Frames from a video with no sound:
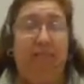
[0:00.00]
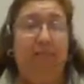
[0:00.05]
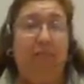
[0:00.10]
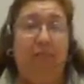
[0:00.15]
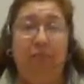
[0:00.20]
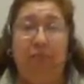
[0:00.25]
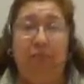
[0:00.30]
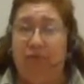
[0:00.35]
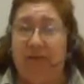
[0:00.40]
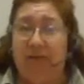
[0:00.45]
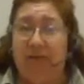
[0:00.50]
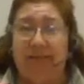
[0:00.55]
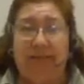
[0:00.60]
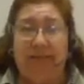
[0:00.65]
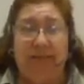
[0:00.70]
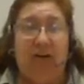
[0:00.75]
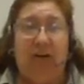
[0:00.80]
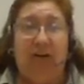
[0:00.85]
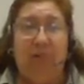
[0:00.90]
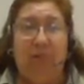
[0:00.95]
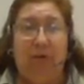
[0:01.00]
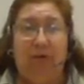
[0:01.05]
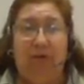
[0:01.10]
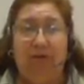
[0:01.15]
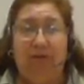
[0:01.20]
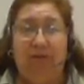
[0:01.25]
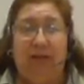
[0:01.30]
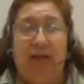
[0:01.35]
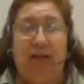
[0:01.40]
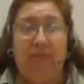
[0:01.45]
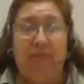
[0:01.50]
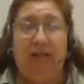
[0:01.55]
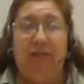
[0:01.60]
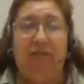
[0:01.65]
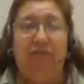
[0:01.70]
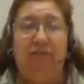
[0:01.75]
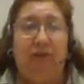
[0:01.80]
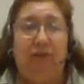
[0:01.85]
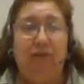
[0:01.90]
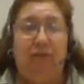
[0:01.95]
When we see our birds coming
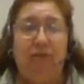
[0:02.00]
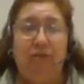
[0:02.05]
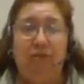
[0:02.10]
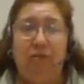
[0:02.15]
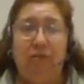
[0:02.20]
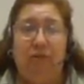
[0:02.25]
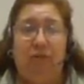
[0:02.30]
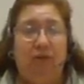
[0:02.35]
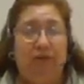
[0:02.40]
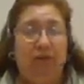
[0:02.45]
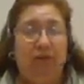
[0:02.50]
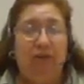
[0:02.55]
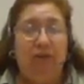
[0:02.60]
from the north